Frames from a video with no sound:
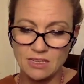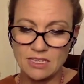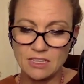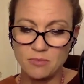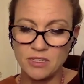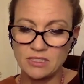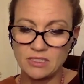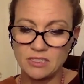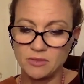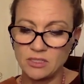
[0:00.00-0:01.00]
Death brings out
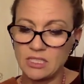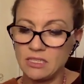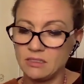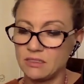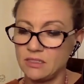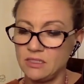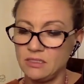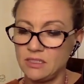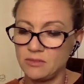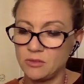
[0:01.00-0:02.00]
different things in
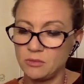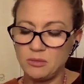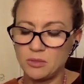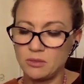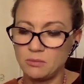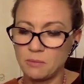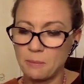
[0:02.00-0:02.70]
different people.